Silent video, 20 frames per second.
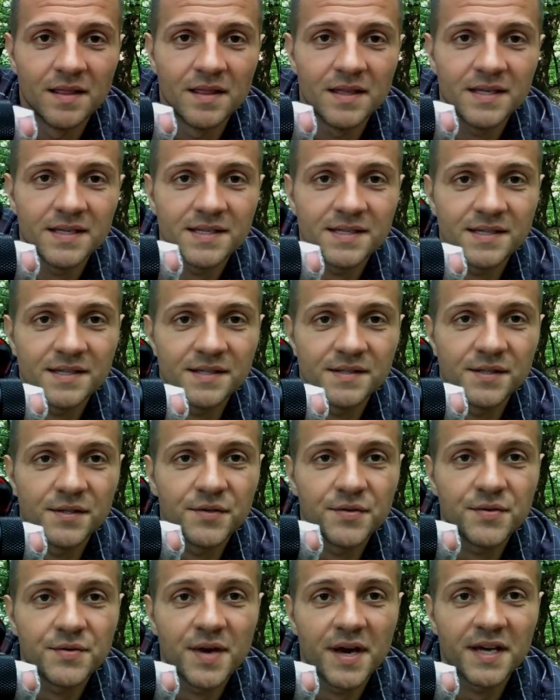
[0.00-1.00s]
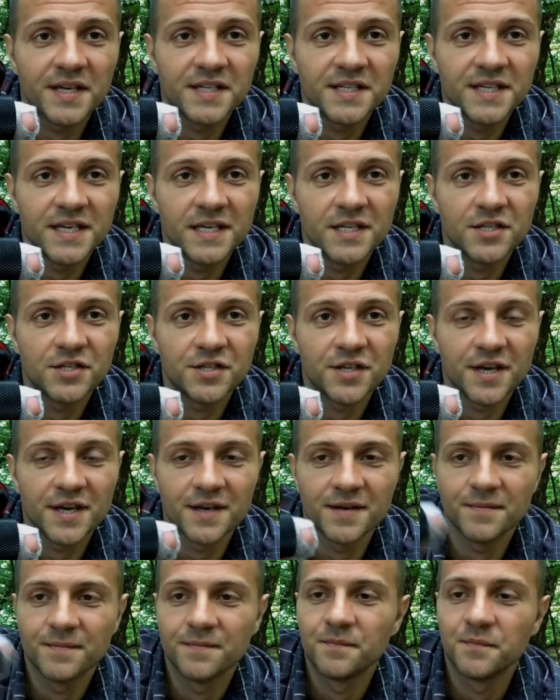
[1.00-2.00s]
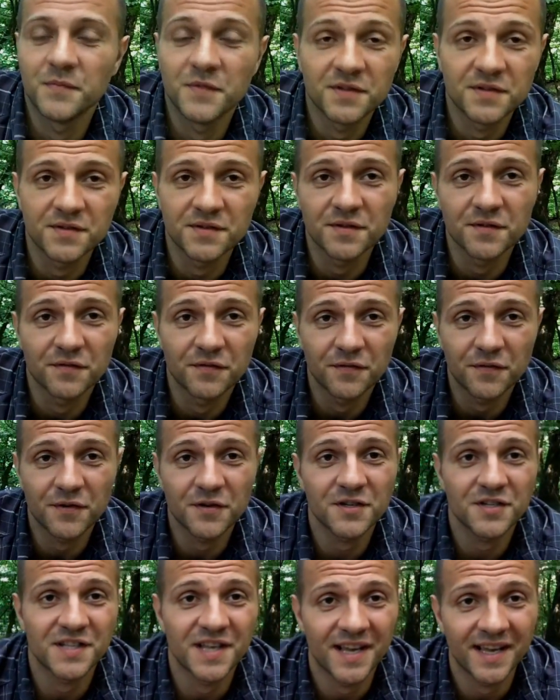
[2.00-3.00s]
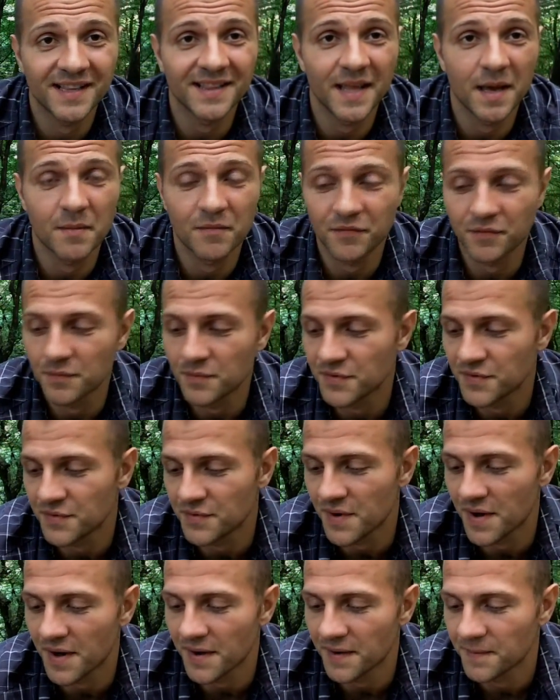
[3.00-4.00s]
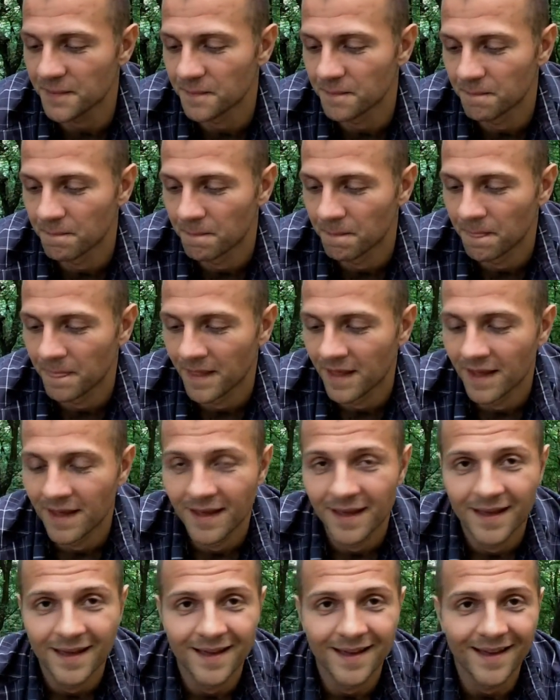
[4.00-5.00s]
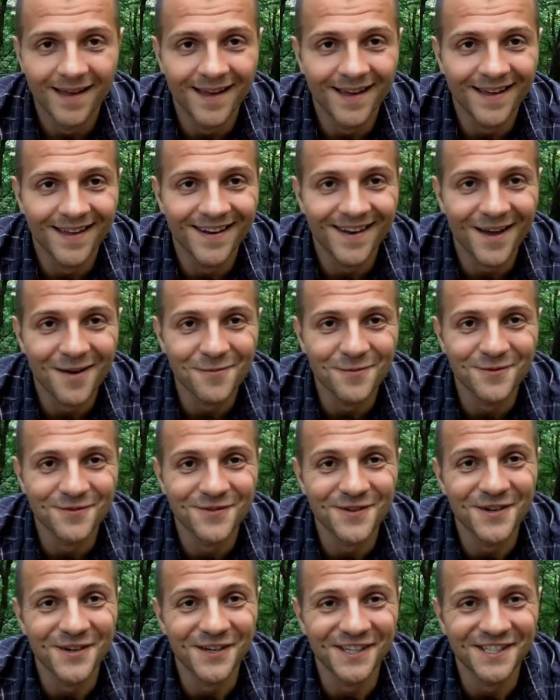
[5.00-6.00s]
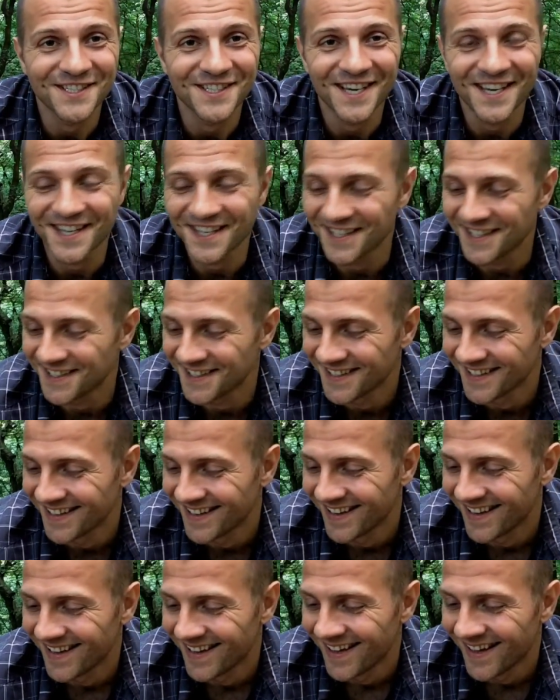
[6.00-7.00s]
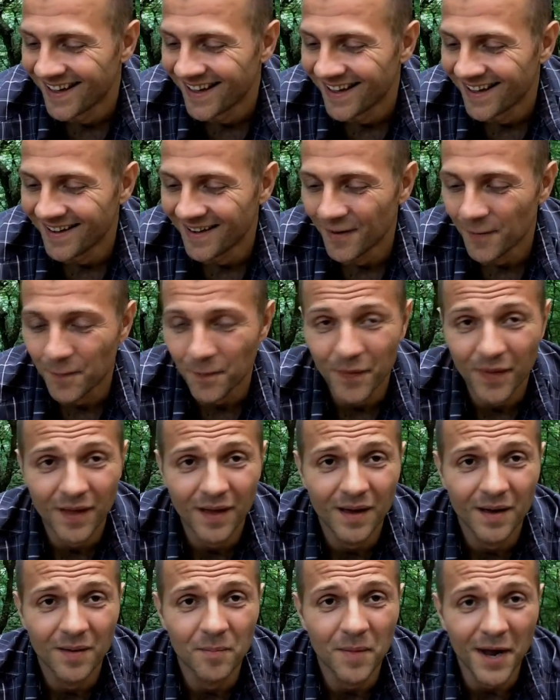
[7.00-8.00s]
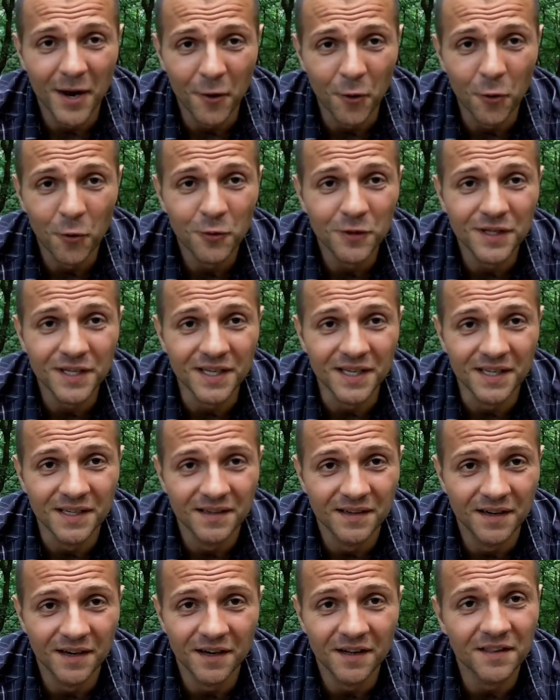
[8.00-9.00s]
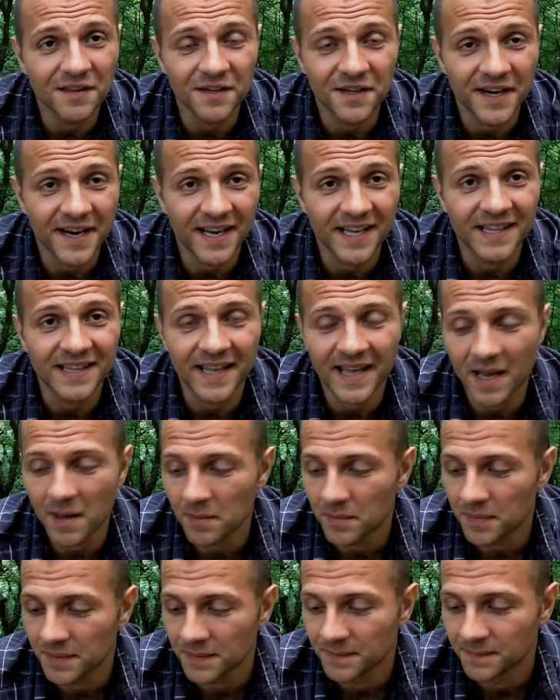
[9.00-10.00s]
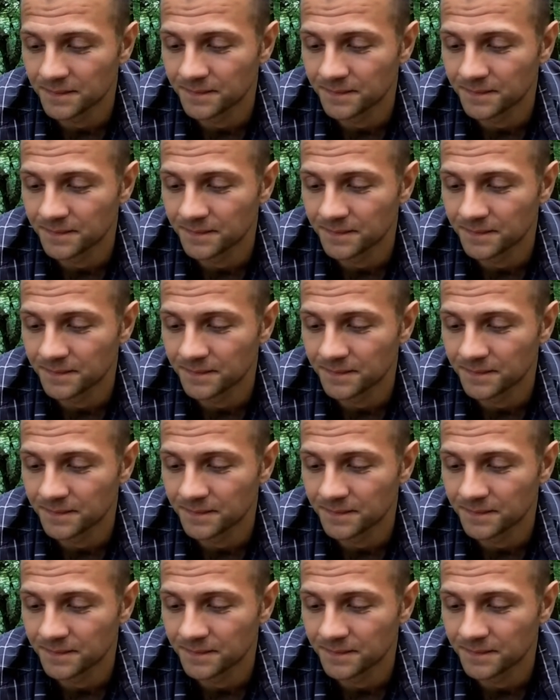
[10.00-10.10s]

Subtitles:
this is the Thrunite TH10. This is the first headlamp from Thrunite, and I was very excited. My only other headlamp,